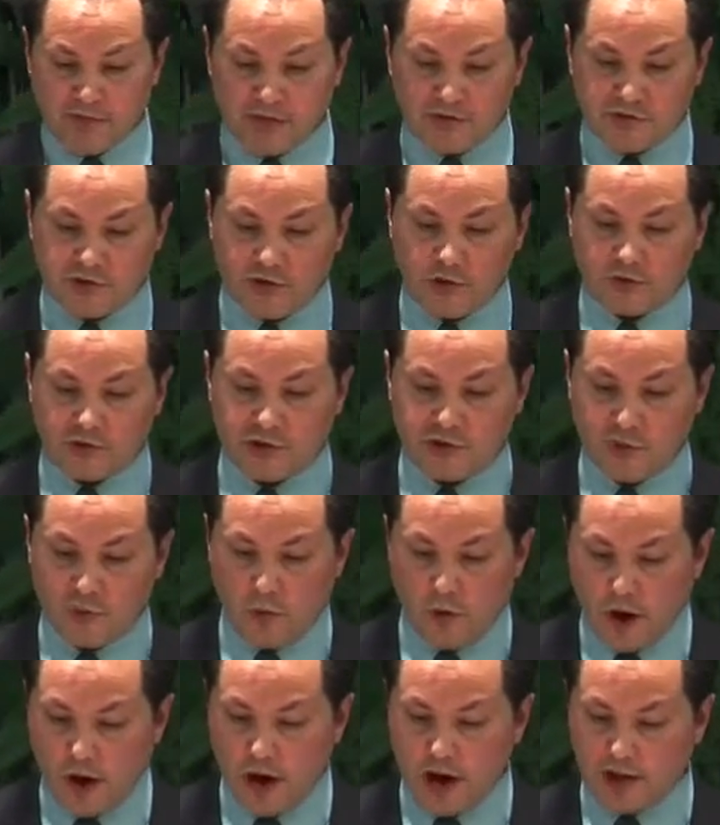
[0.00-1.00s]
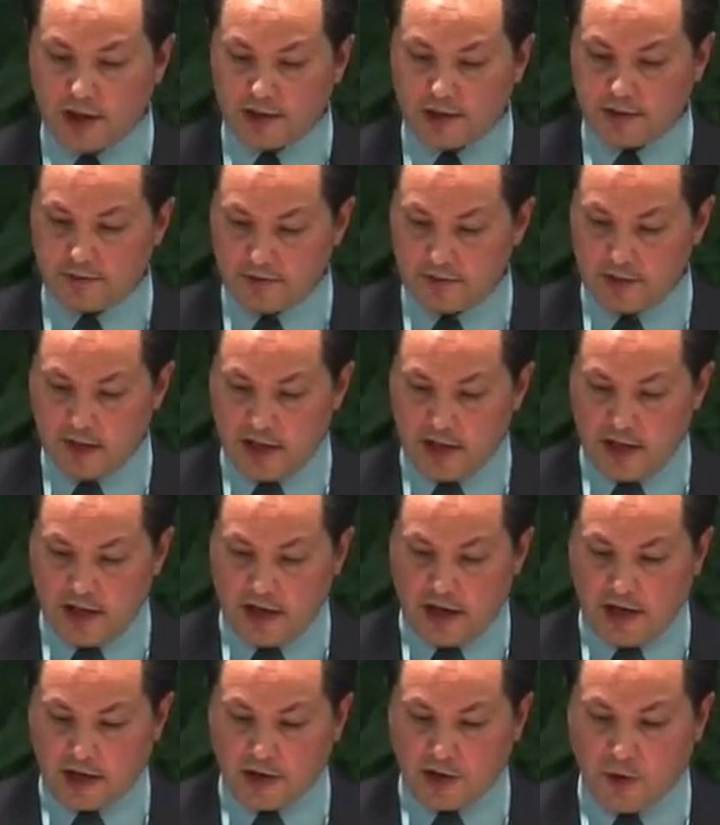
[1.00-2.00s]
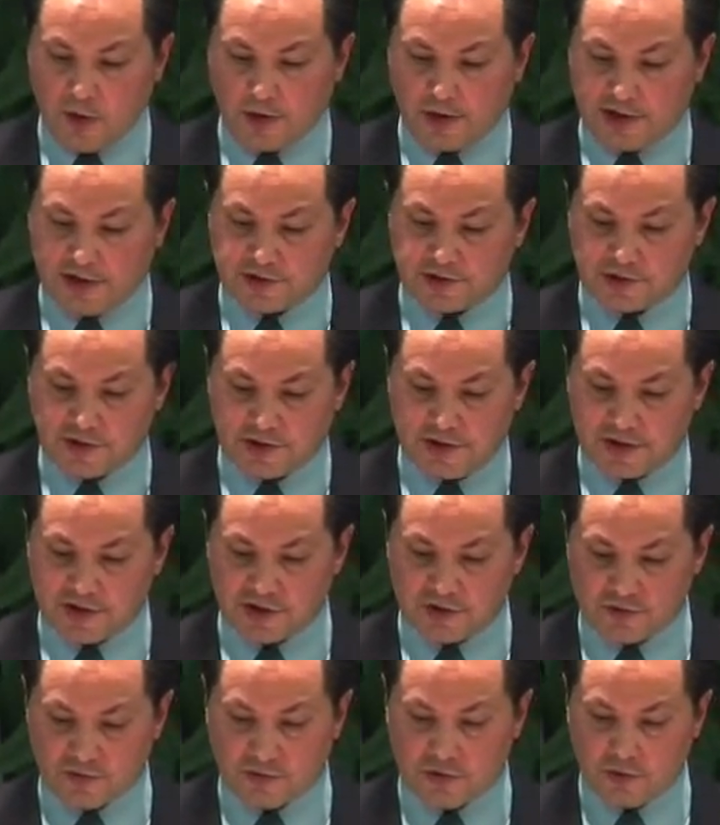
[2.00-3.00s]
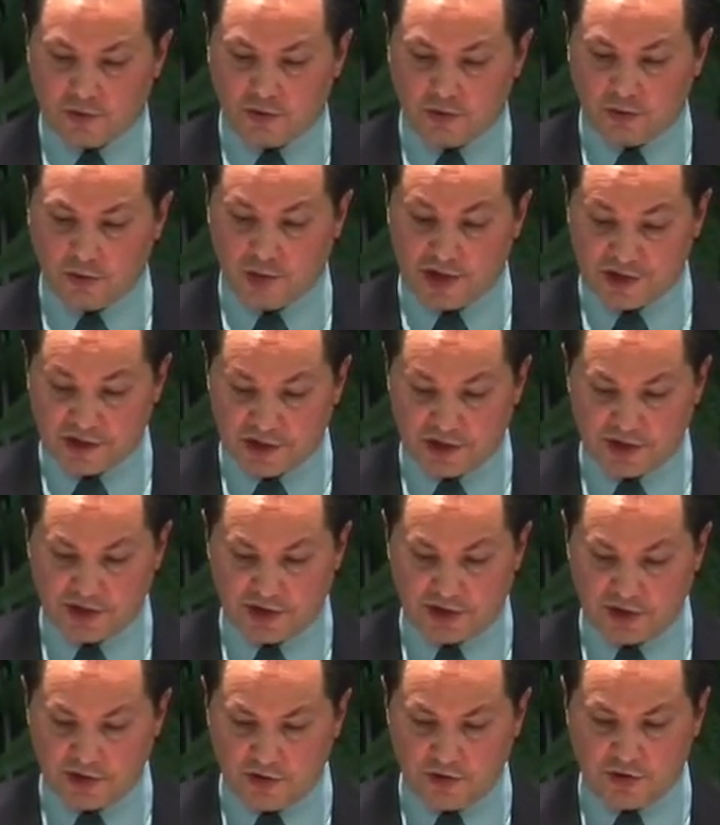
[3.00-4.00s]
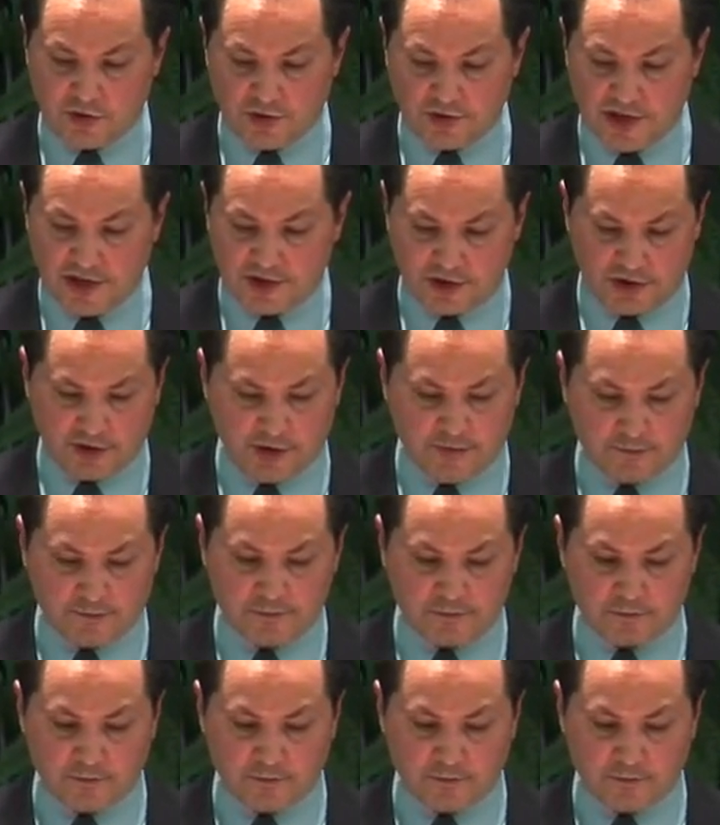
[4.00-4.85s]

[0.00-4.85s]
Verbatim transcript: So to walk according to this rule, which is the new creature,